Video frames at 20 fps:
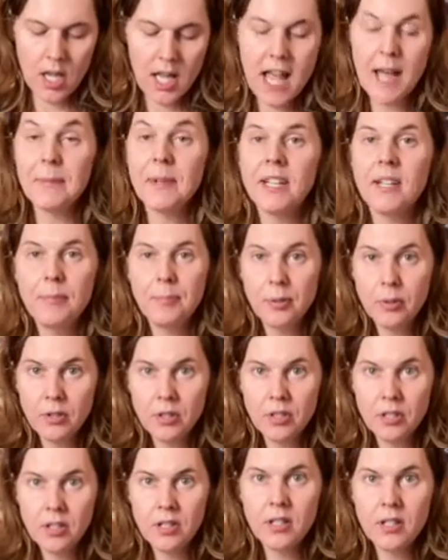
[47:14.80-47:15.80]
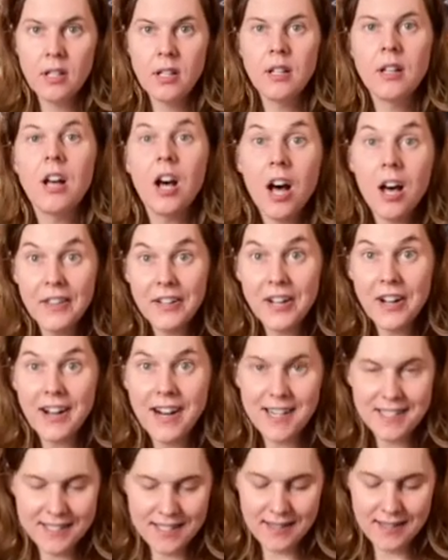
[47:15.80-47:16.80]
I'm going to pull all the
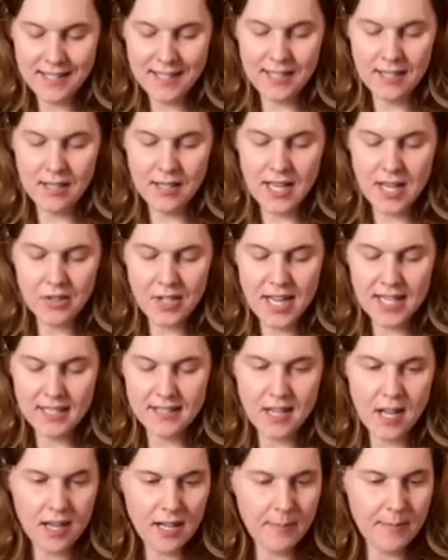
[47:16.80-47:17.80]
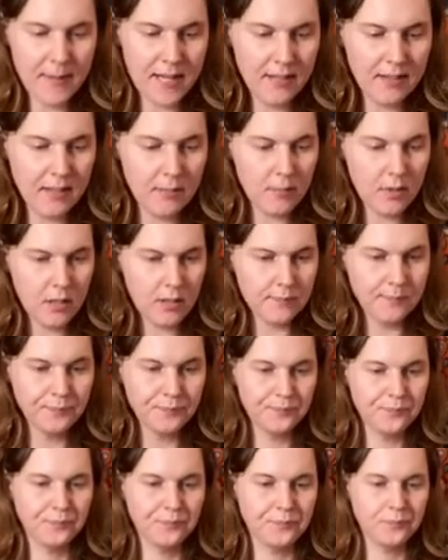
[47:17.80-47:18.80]
cards and then I'll try to talk about them all.
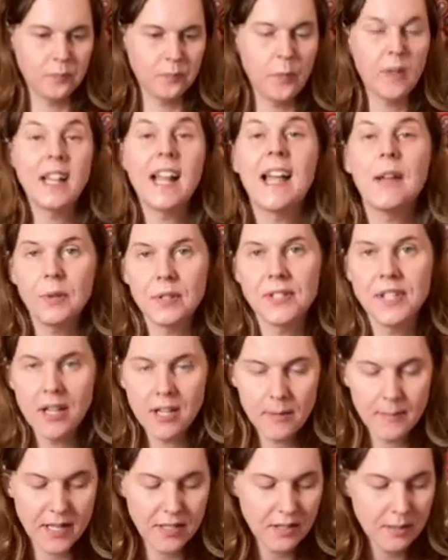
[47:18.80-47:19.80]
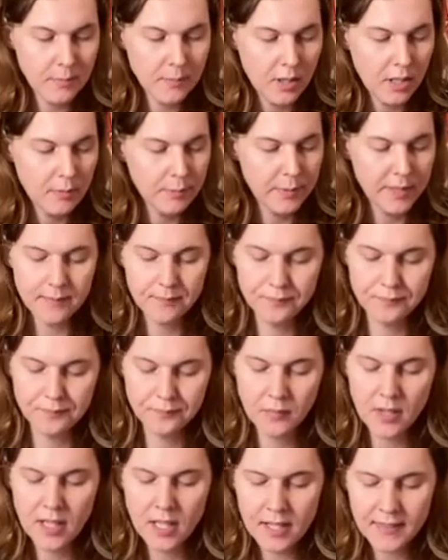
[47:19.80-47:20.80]
Well, I will talk about them all, but
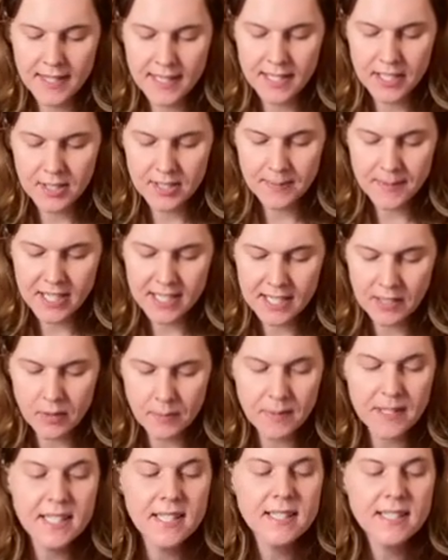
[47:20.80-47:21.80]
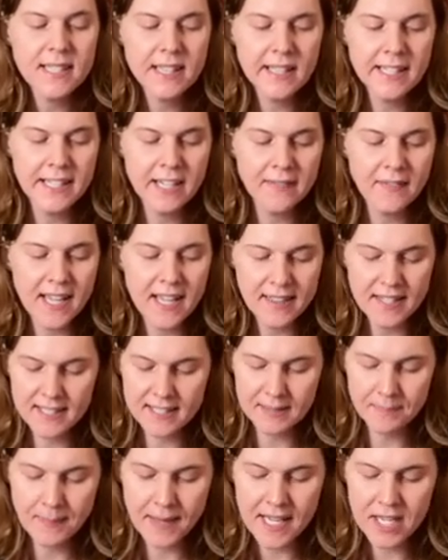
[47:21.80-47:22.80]
thank you, Spirit. Can we please clarify
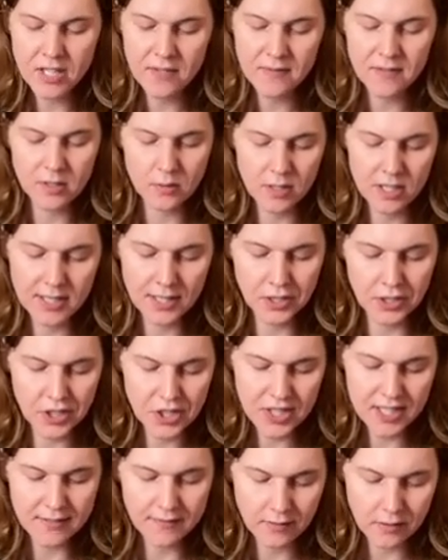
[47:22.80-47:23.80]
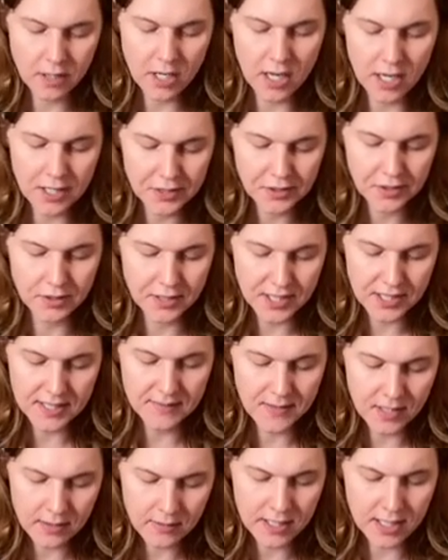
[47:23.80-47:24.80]
this Page of Swords energy for our Taurus
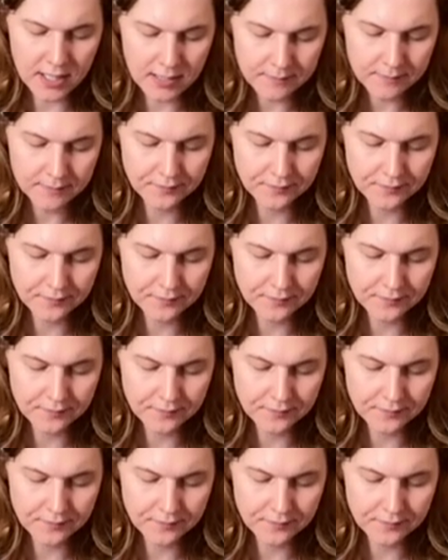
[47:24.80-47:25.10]
viewer?